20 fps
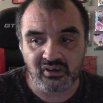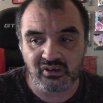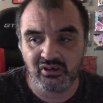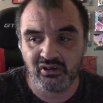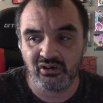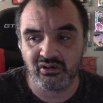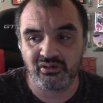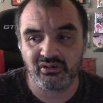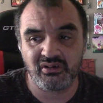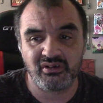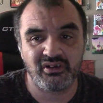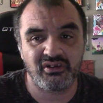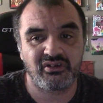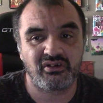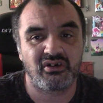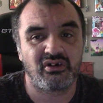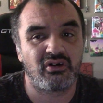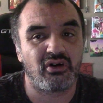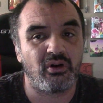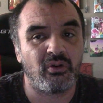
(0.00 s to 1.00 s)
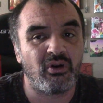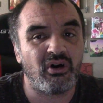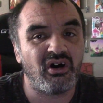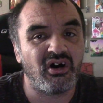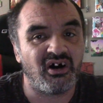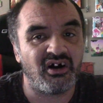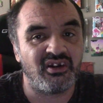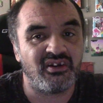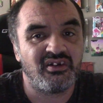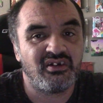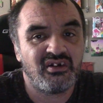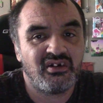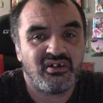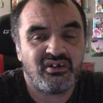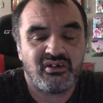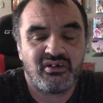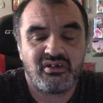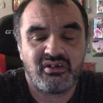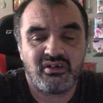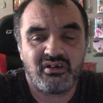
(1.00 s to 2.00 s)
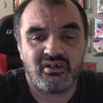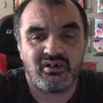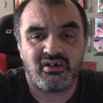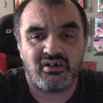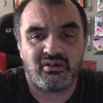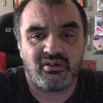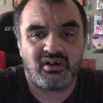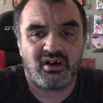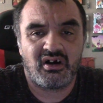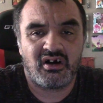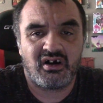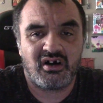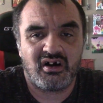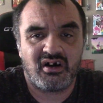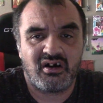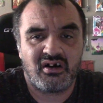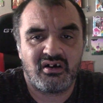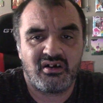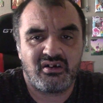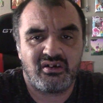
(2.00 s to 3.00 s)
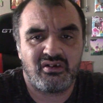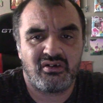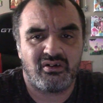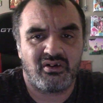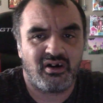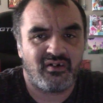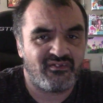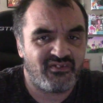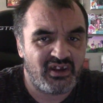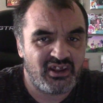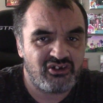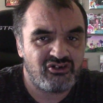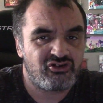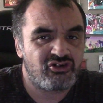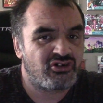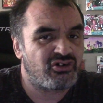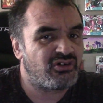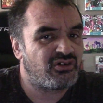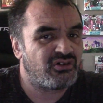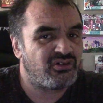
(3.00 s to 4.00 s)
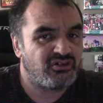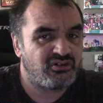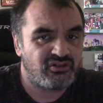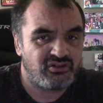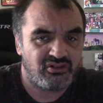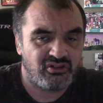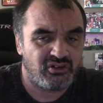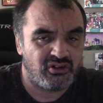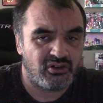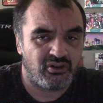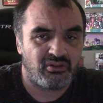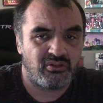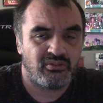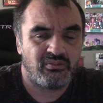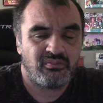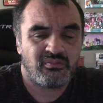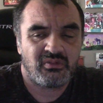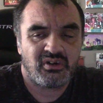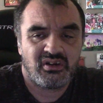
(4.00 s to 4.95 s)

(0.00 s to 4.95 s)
you know the list could go on you know uh, you know avengers you know